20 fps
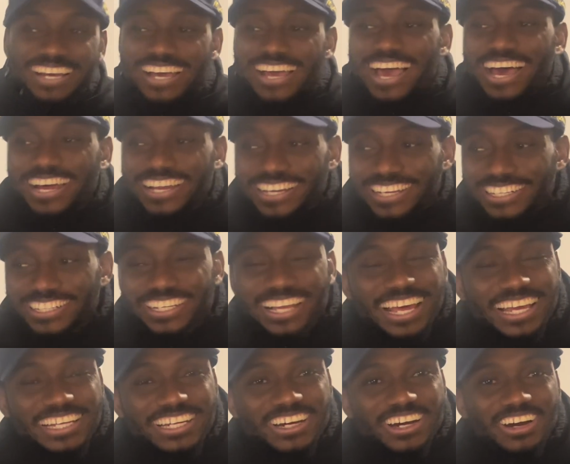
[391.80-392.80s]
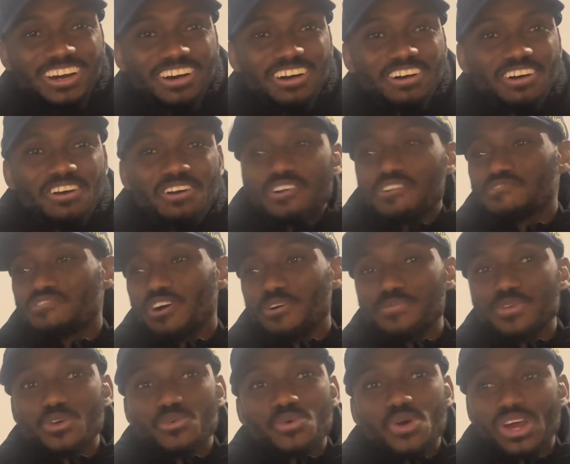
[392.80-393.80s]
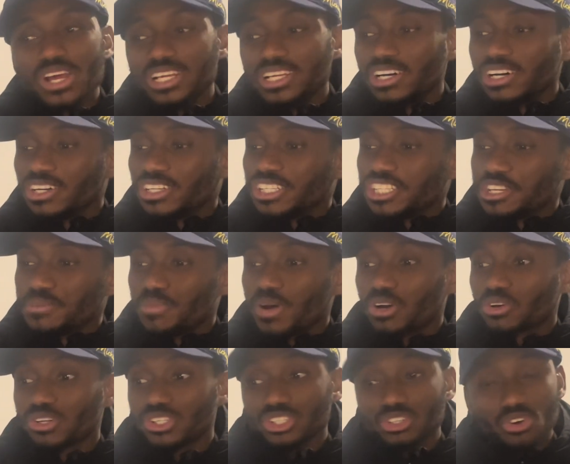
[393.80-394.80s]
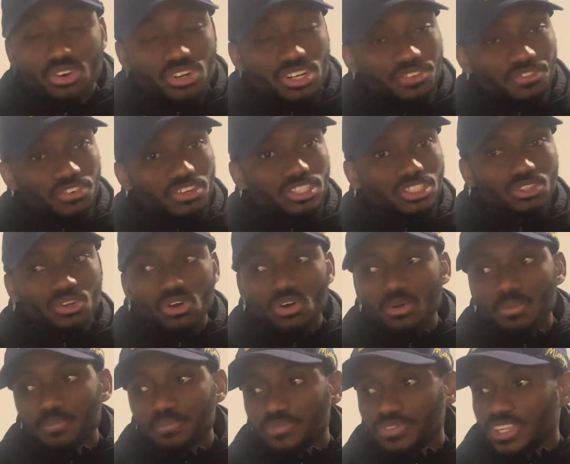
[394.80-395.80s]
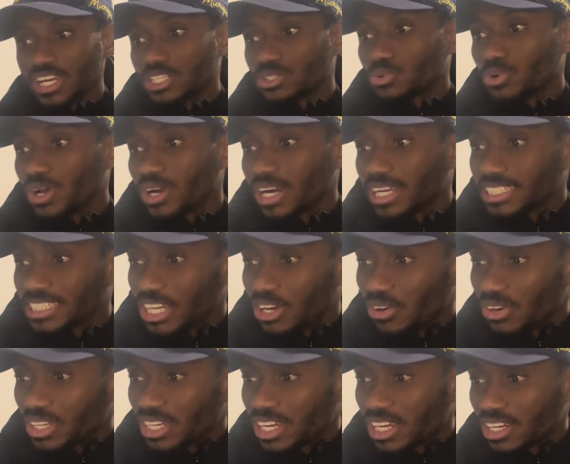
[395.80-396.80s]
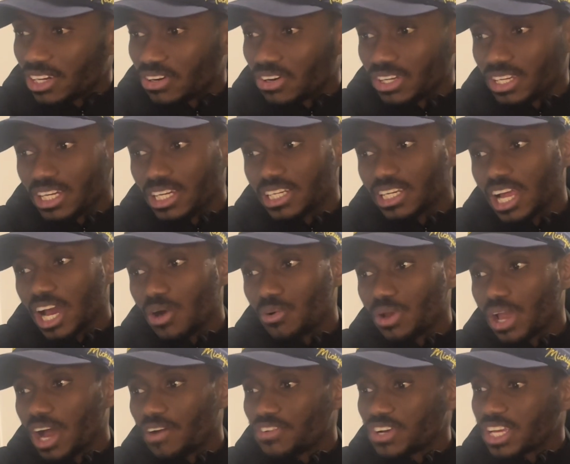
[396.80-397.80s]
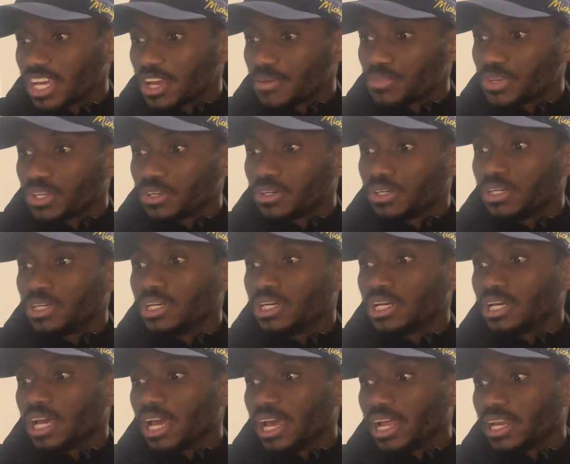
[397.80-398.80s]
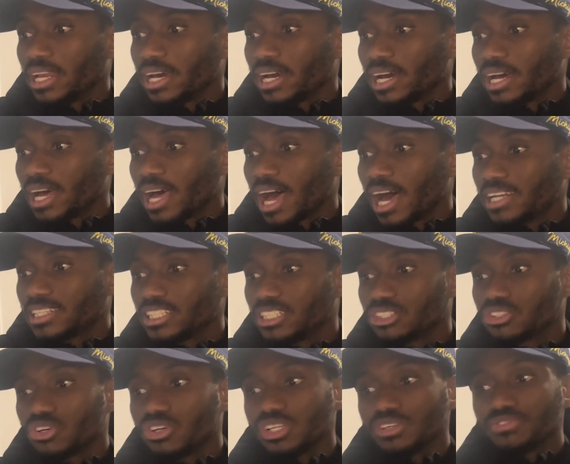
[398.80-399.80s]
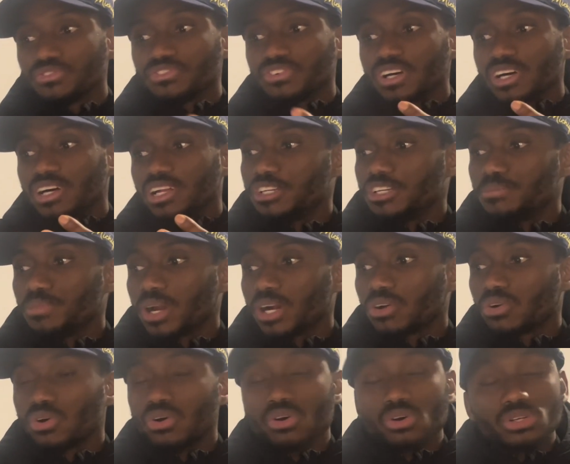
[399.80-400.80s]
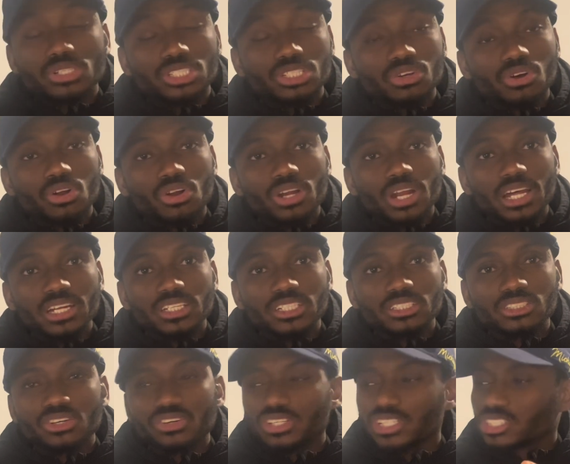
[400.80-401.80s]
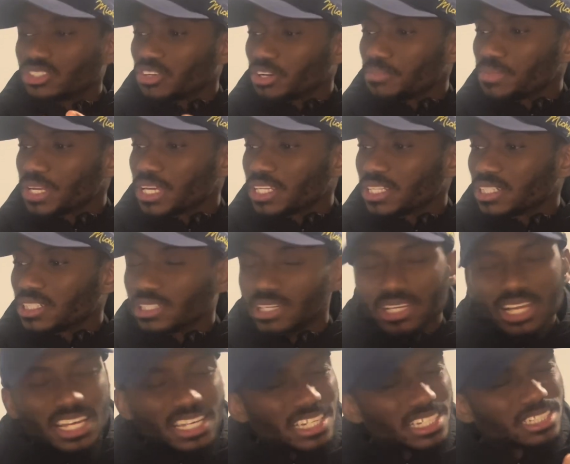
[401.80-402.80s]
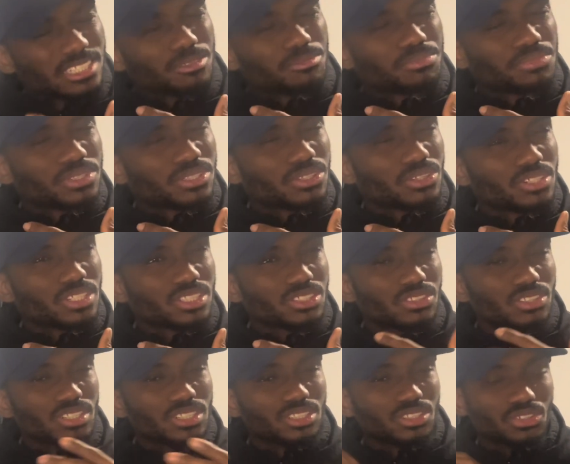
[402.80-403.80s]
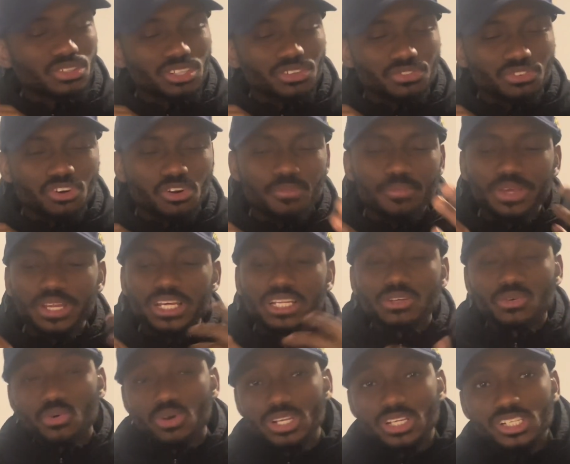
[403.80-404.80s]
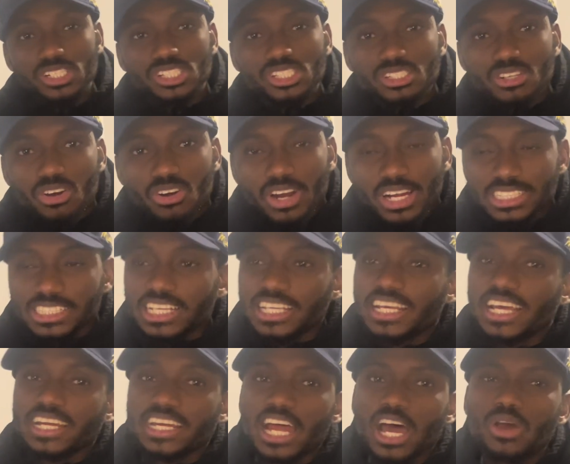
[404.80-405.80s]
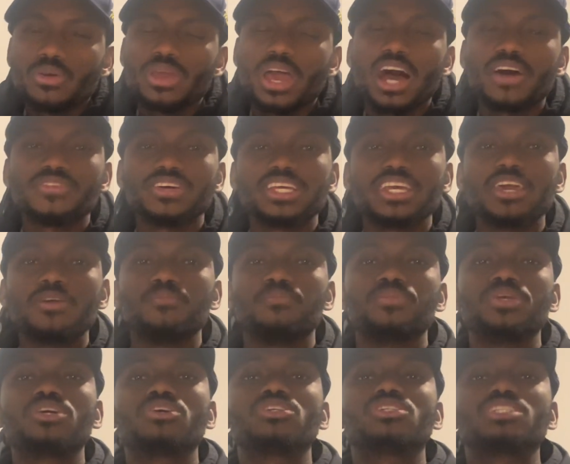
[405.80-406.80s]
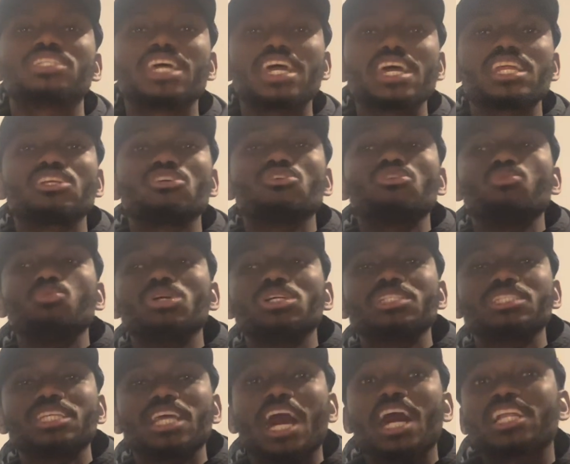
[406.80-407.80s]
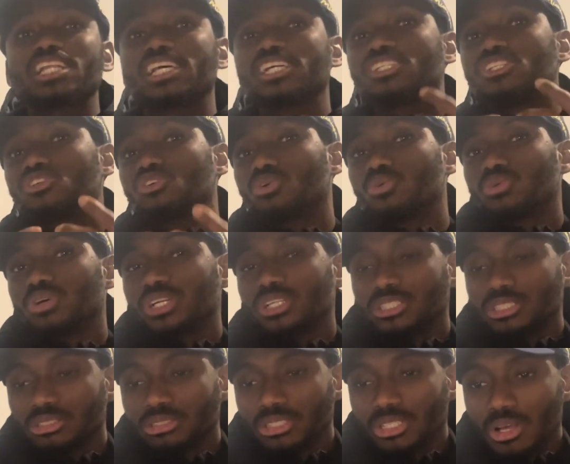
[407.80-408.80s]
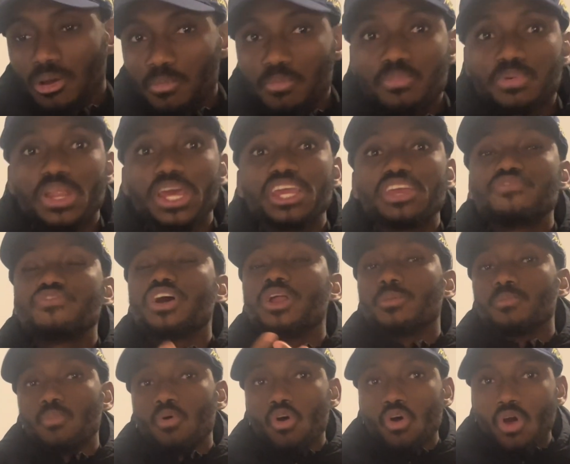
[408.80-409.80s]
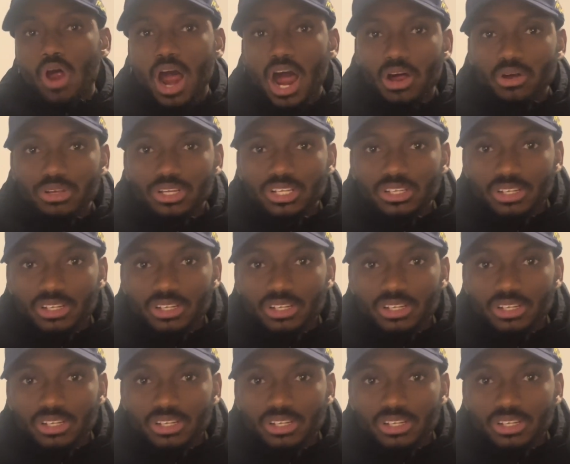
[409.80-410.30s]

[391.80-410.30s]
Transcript: I like for me when DiMarco scored the first goal, that's where I say okay, now we have a game. And at the 30, DiMarco scored at the 33 minute, like it's a 33, 34 minute. When he scored, I say, yeah, now we have a game. Because then you will see Atletico will play even more out.